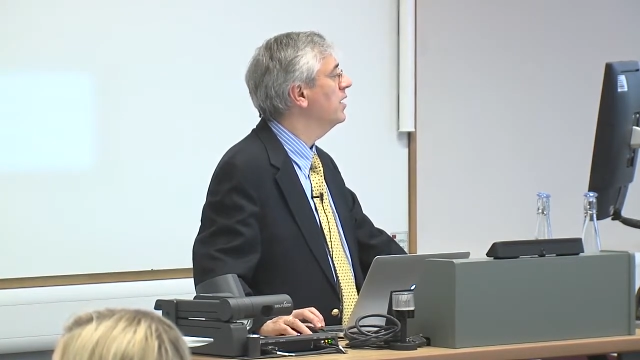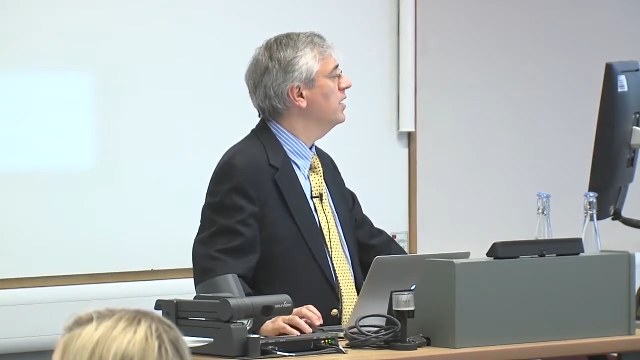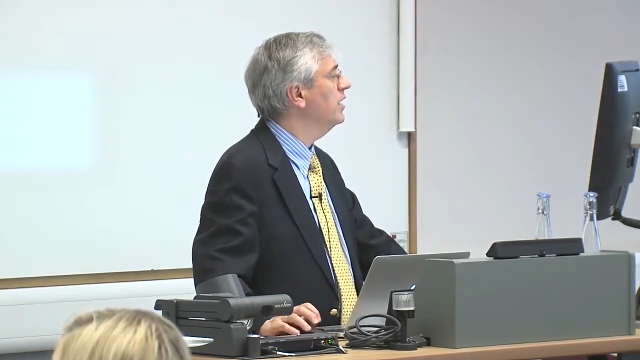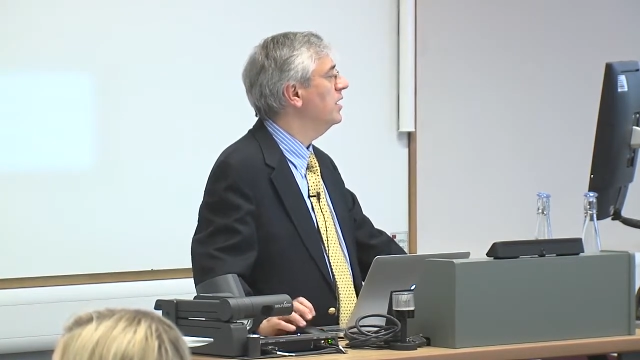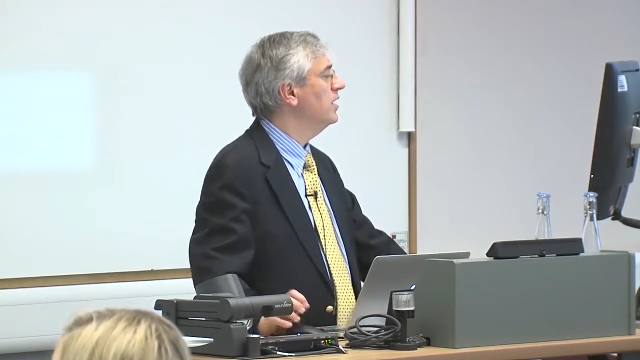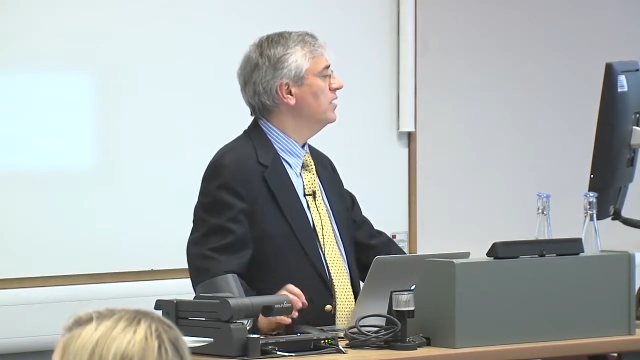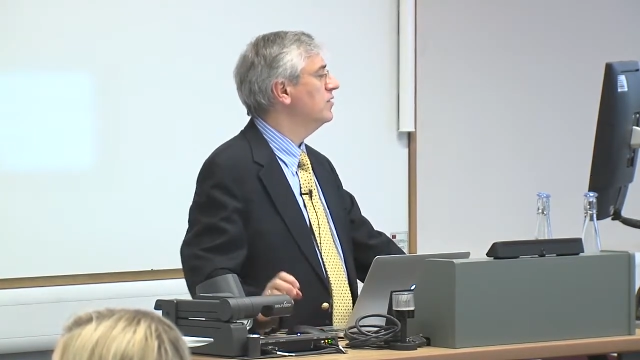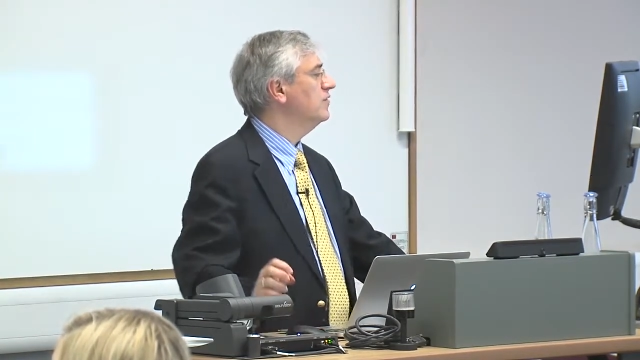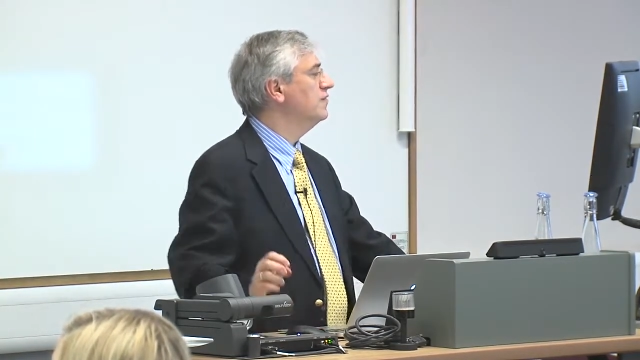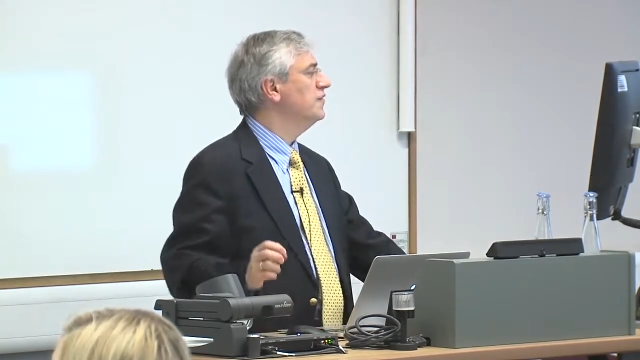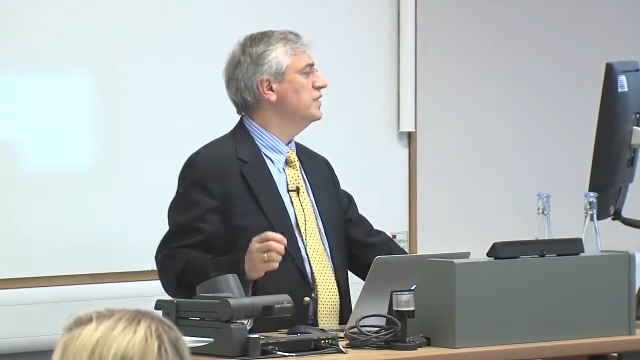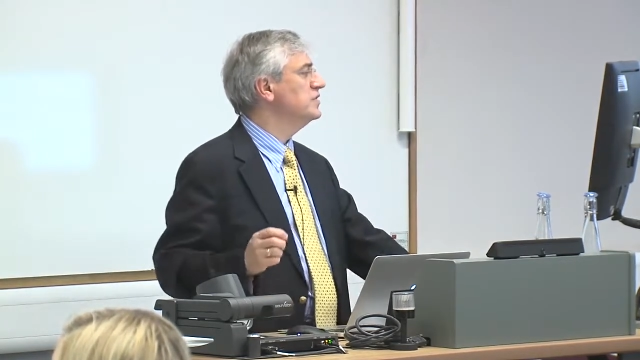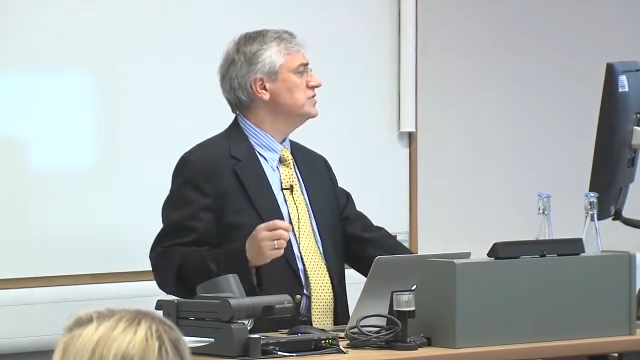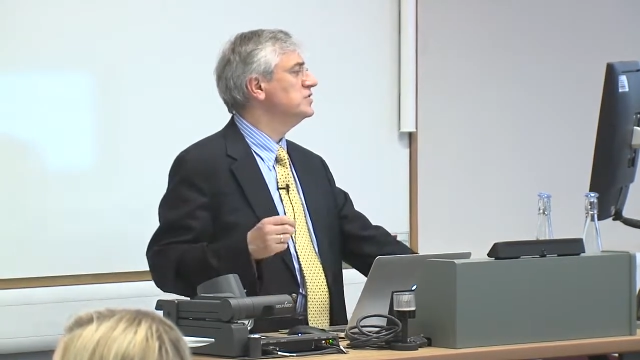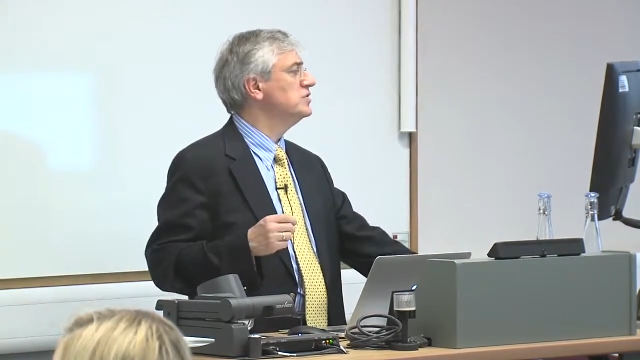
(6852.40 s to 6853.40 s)
here at the
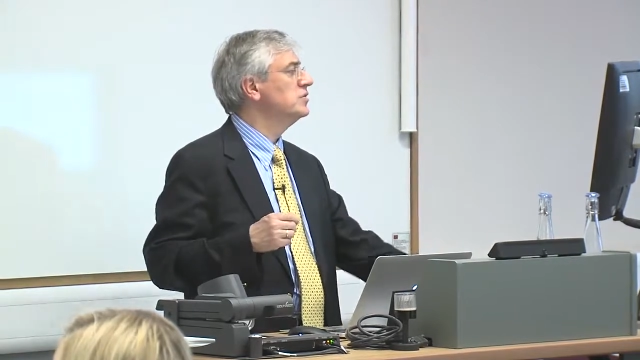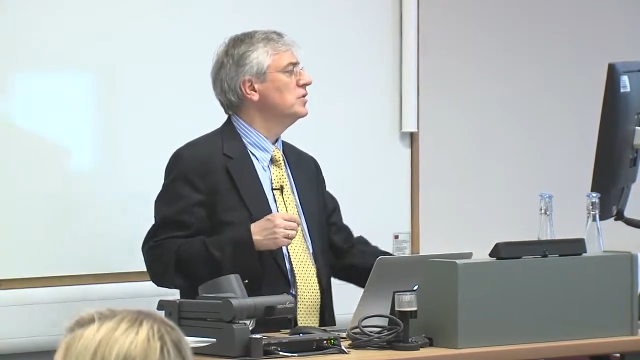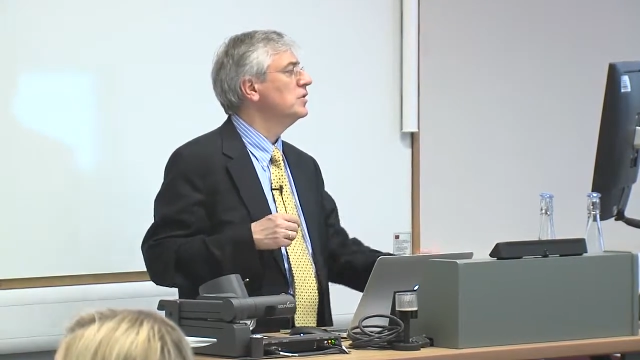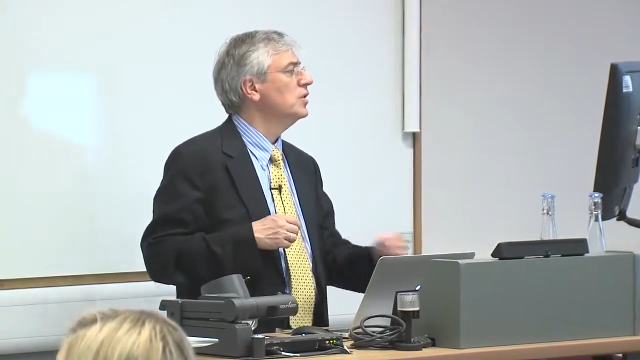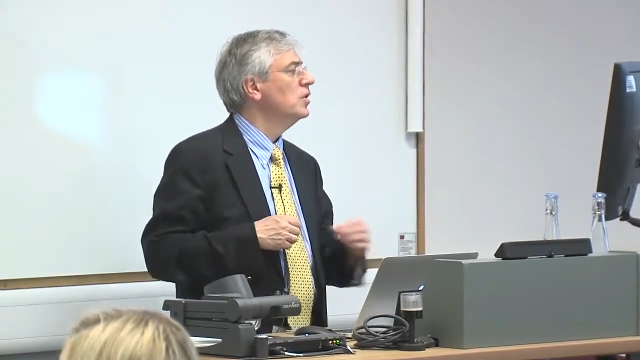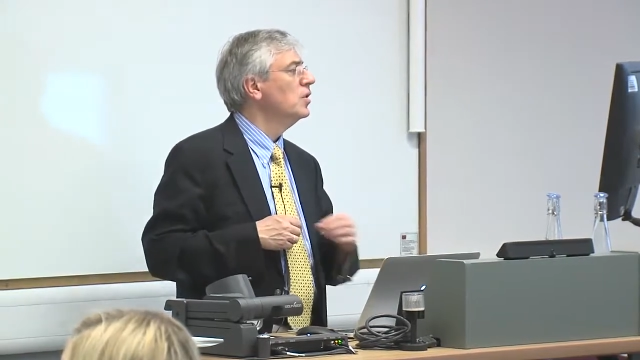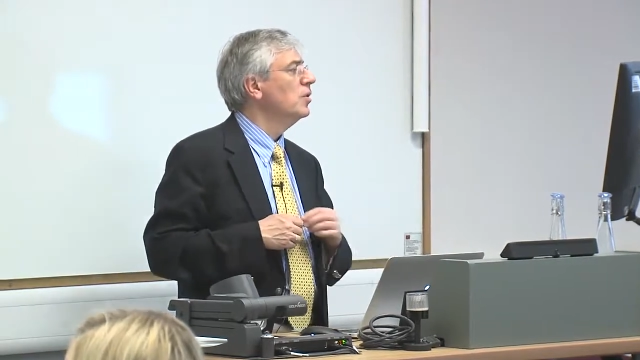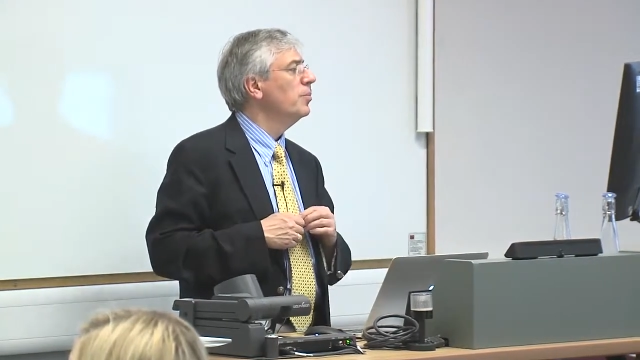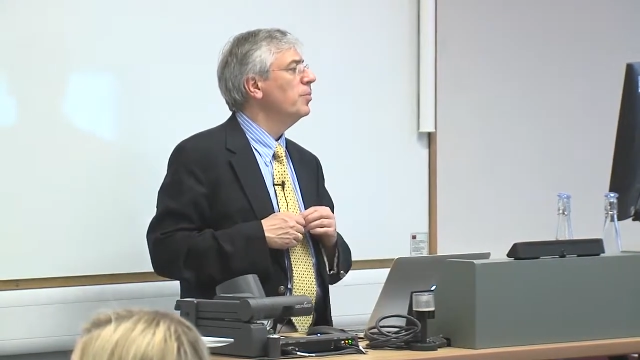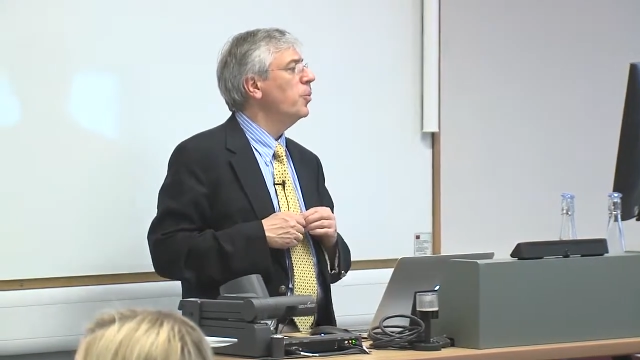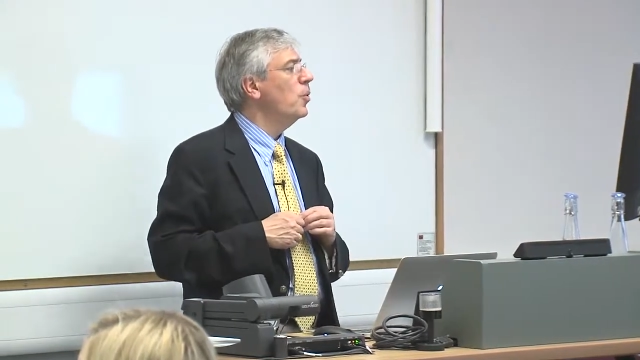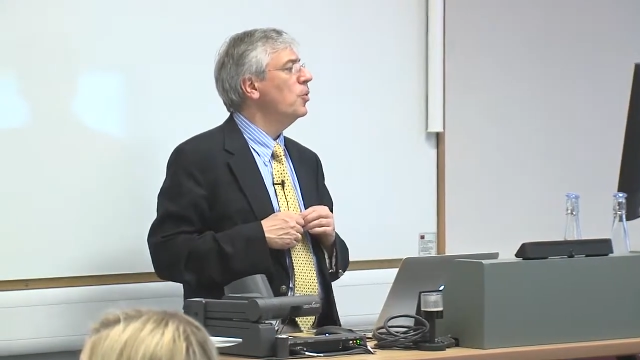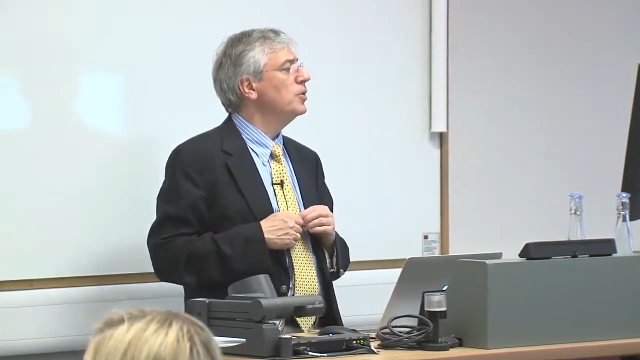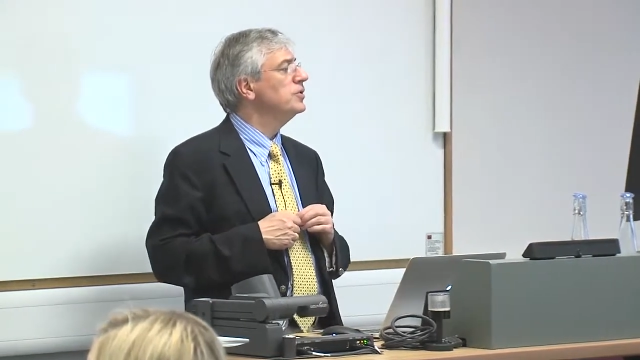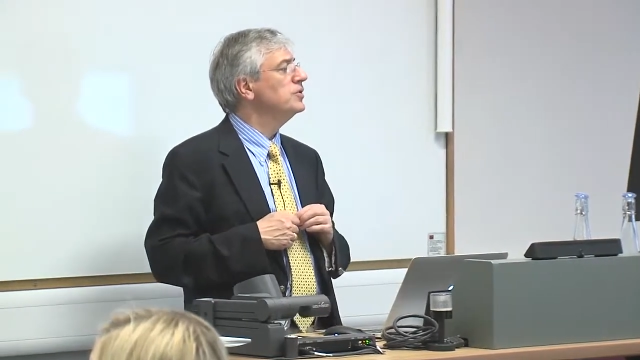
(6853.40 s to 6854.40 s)
first
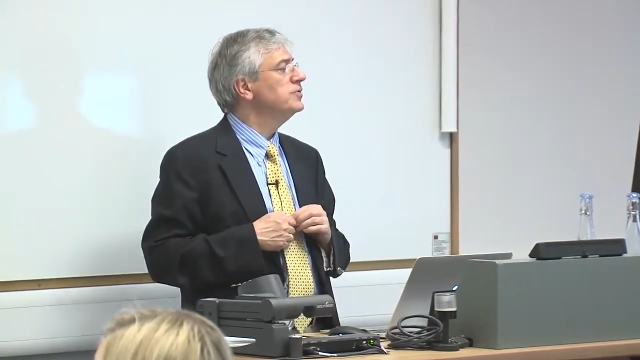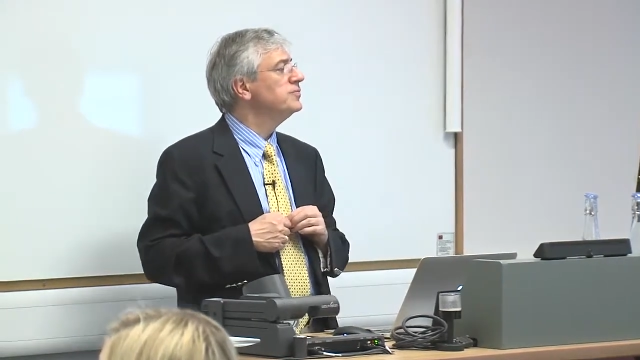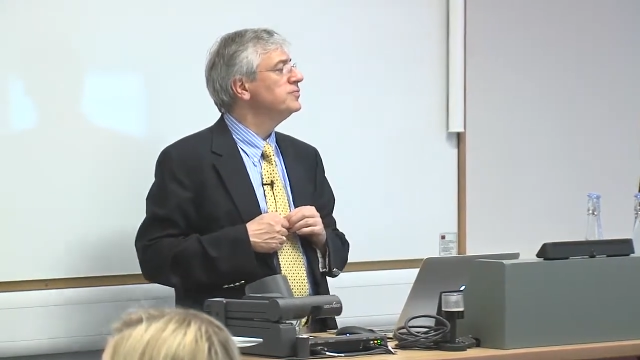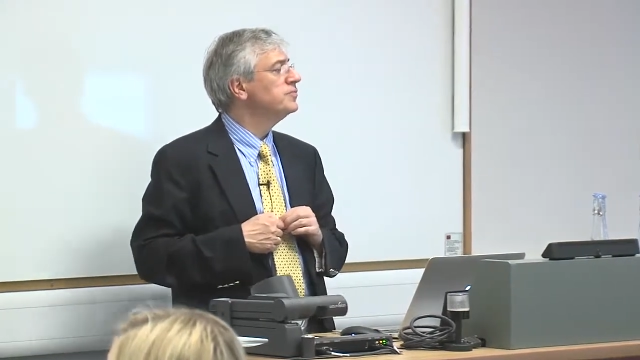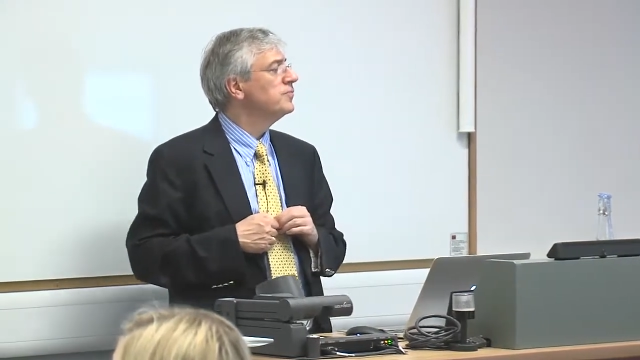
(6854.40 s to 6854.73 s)
point.